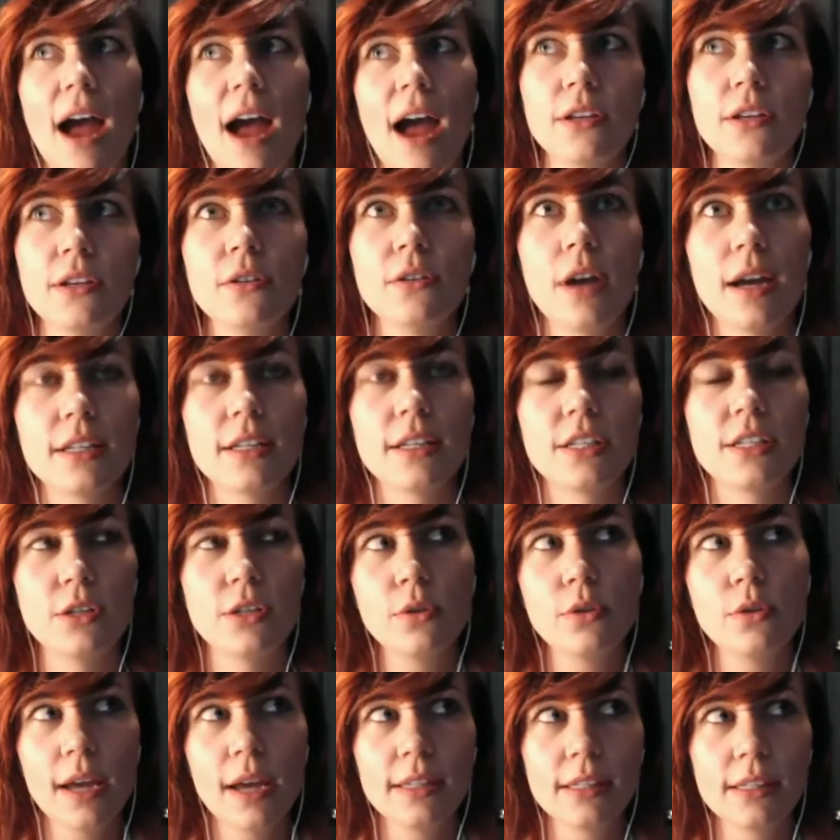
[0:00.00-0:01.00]

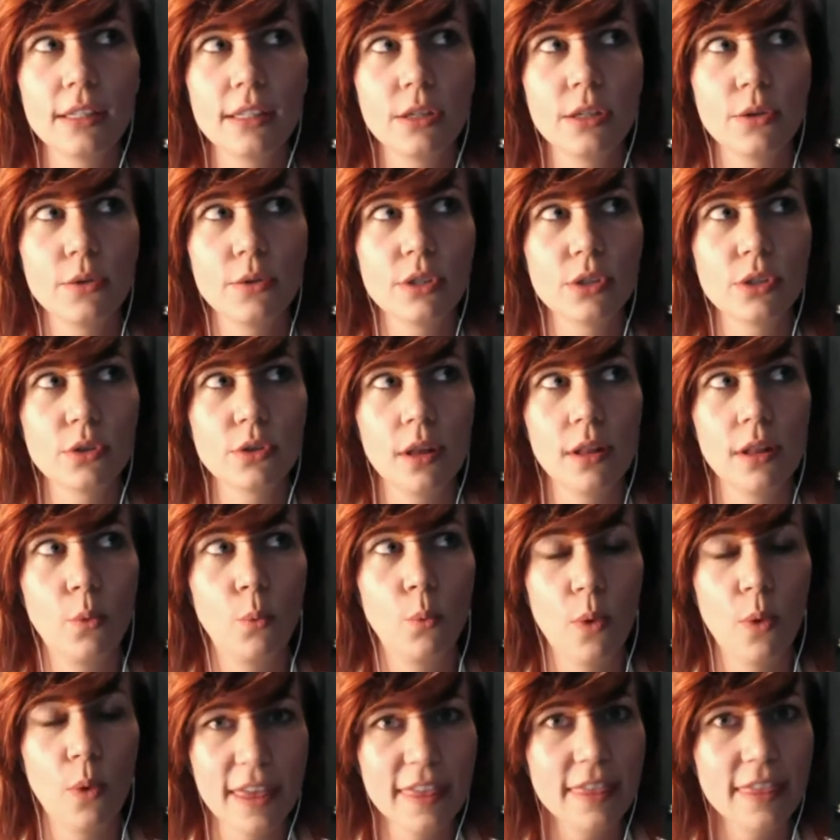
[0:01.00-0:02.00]
you guys use
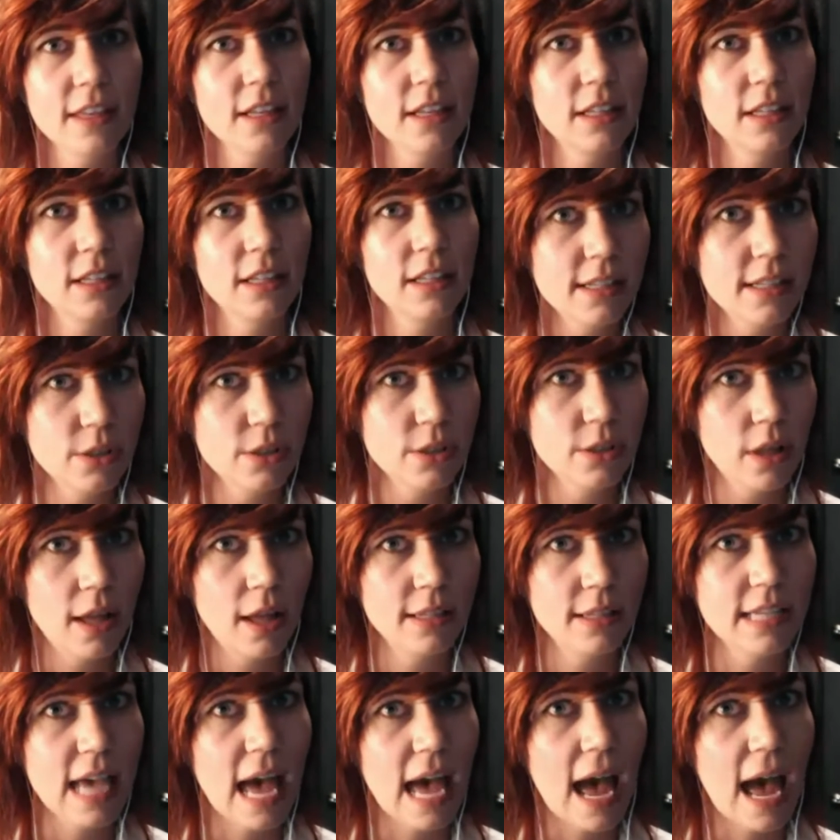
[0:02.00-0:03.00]
Trello with clients? Do
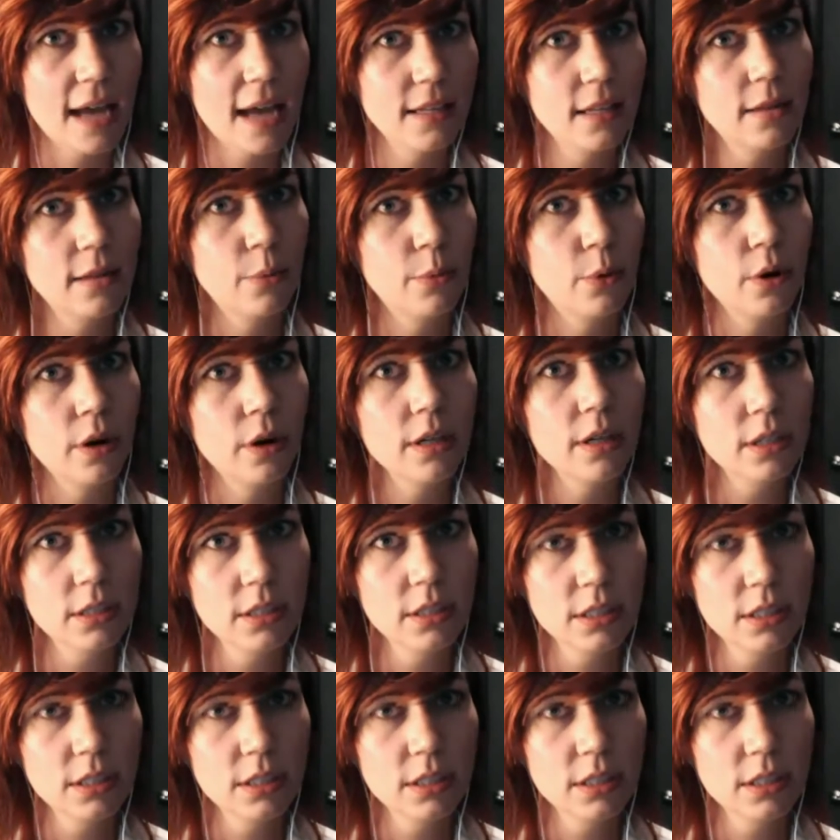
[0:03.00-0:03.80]
clients add to the boards?